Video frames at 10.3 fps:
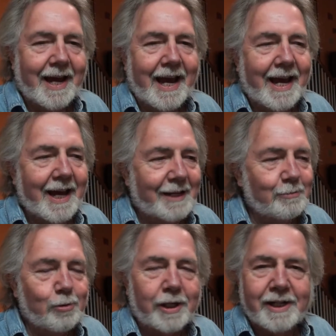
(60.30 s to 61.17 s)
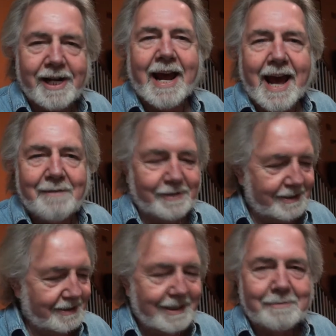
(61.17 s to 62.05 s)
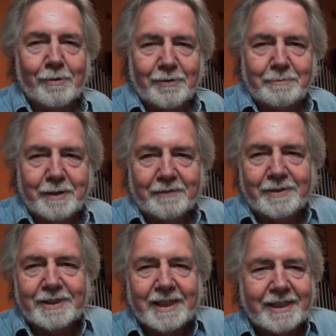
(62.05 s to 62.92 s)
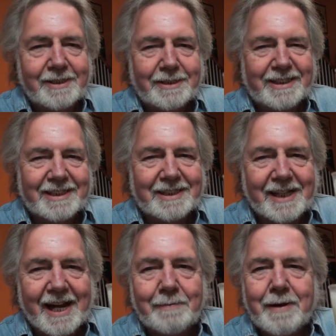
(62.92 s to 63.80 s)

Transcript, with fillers: and we're gonna have it. I'm over at Beavers, and here's this. I'm